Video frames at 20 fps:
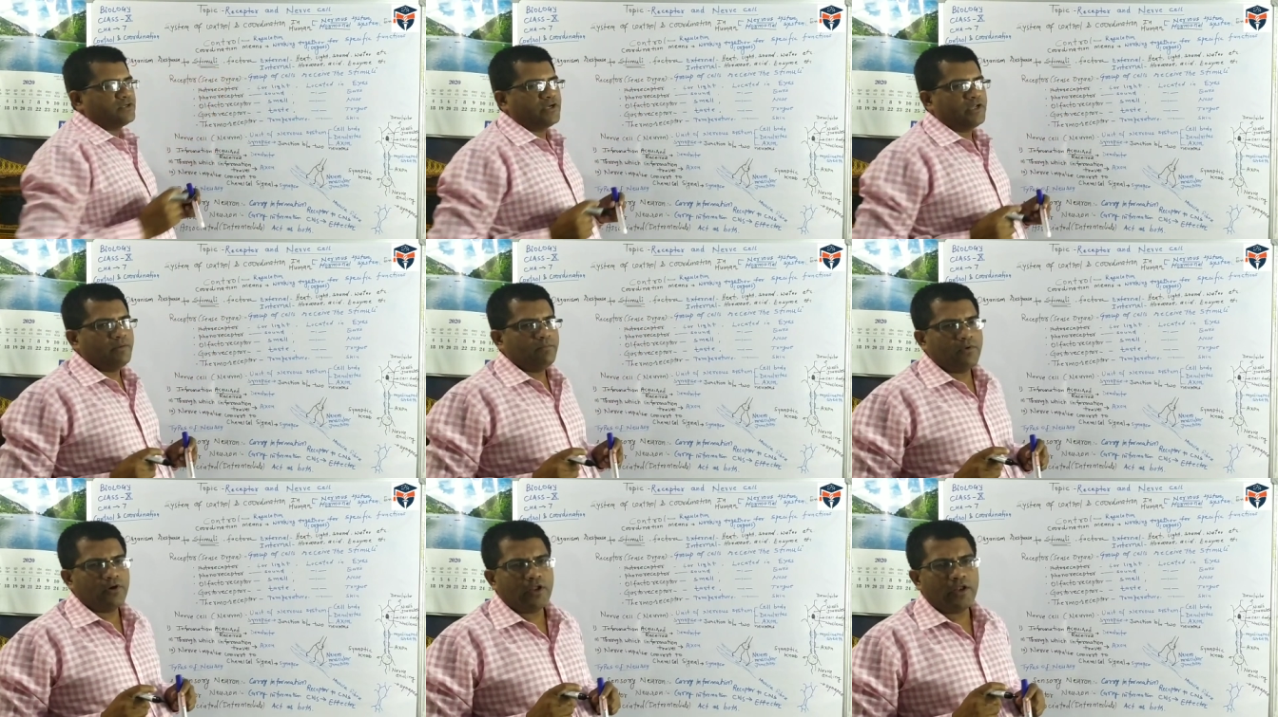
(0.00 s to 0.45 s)

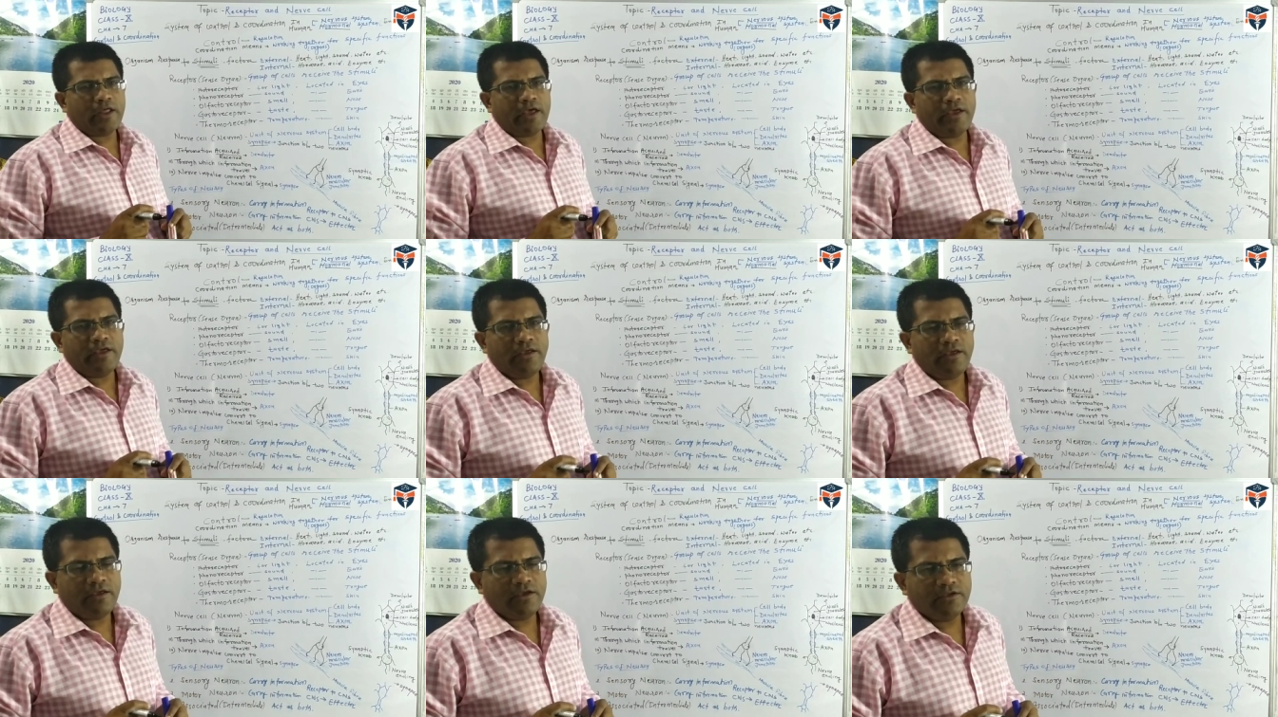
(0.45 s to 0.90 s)

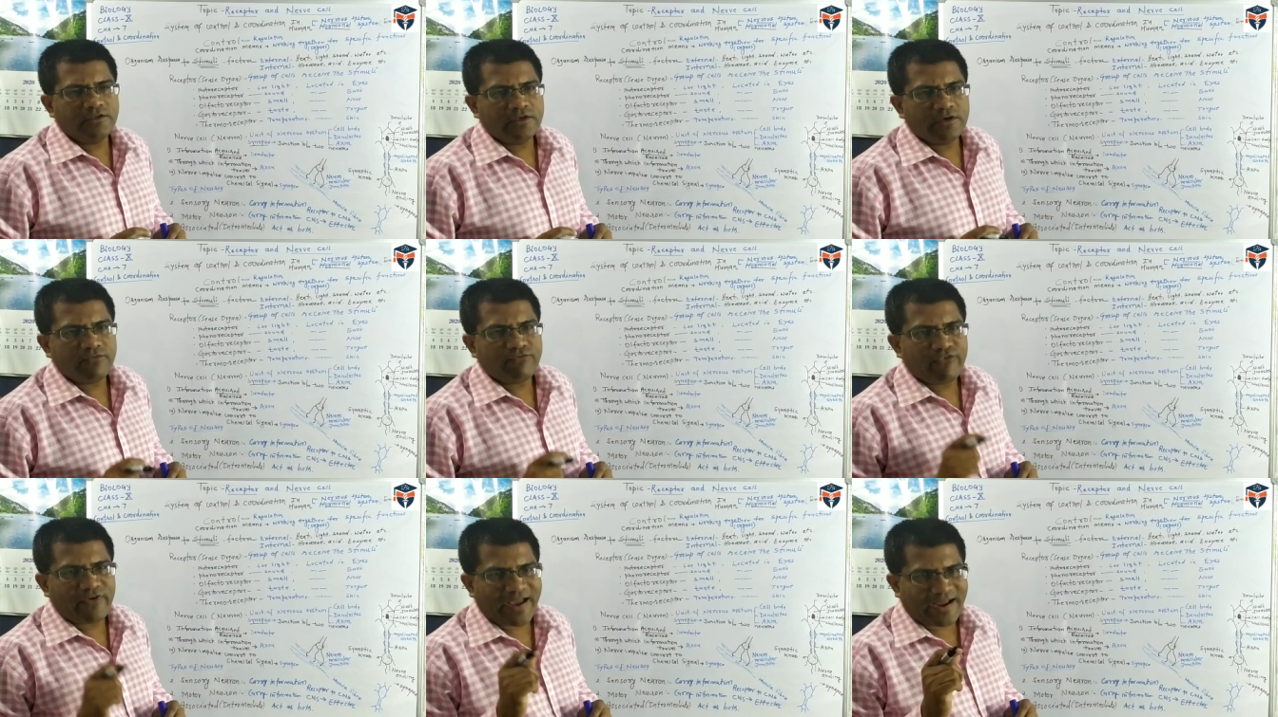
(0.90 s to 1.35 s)
Stimuli is
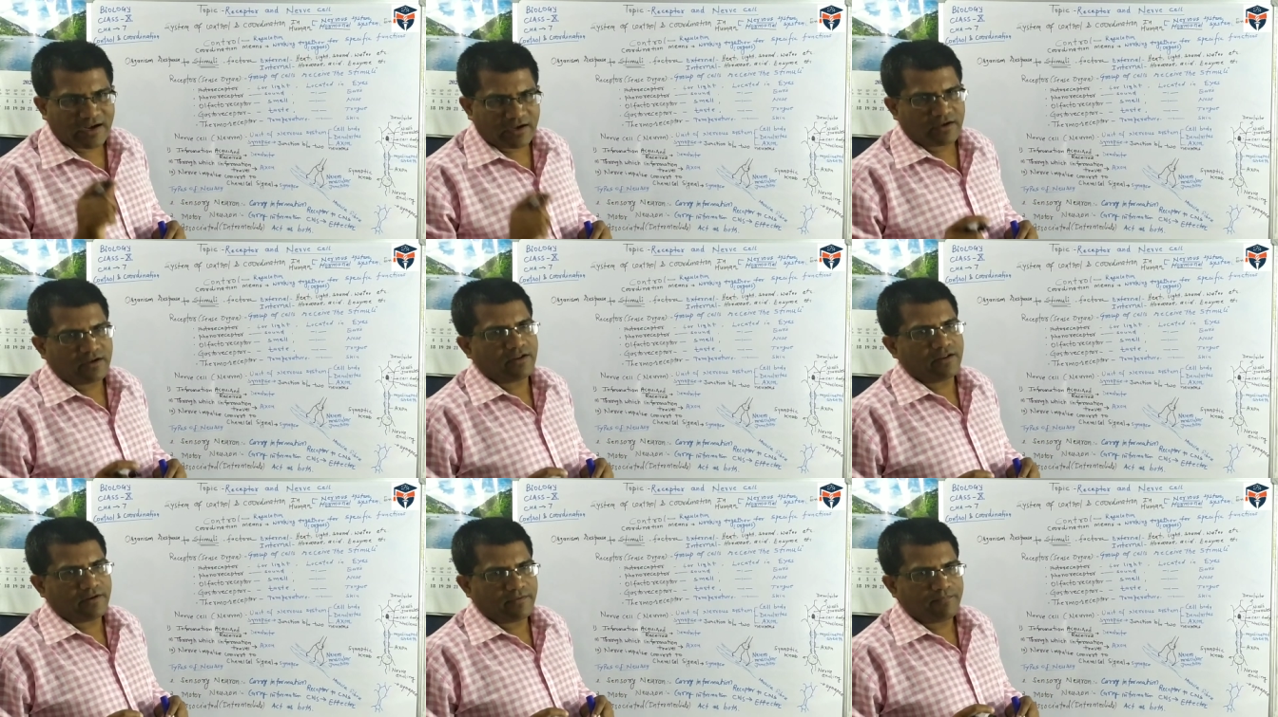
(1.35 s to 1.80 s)
a
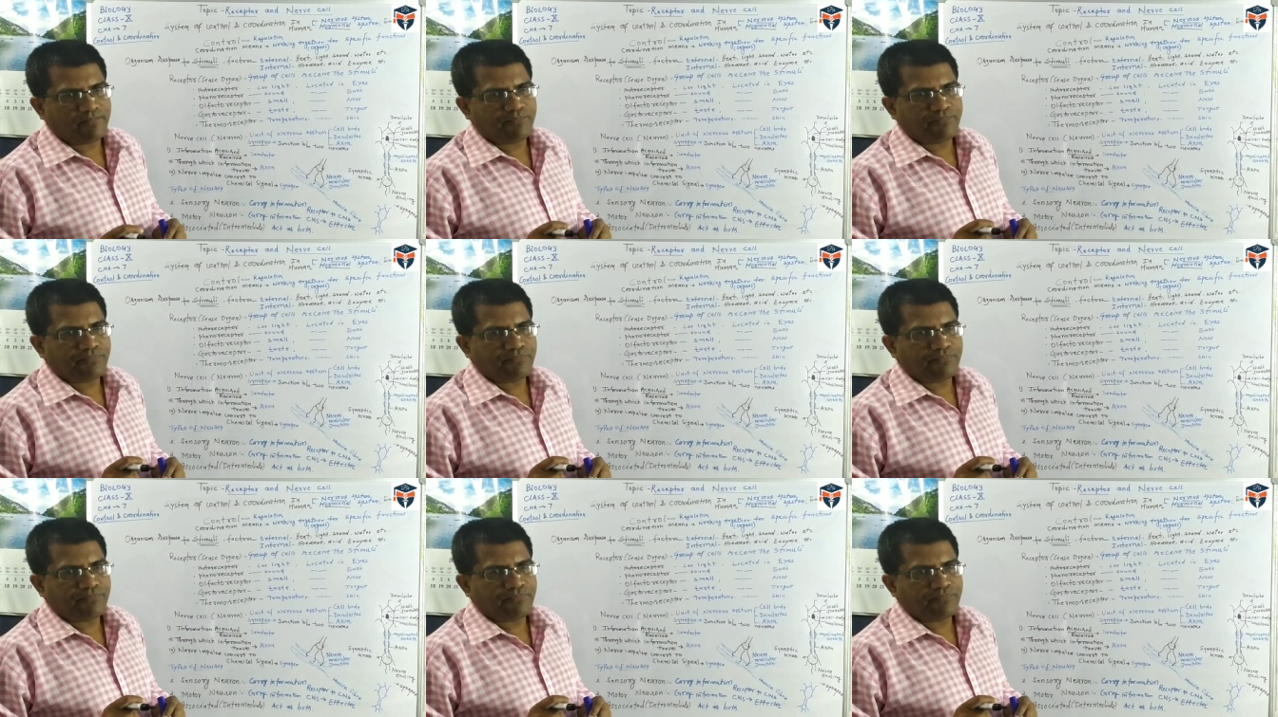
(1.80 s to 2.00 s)
factor.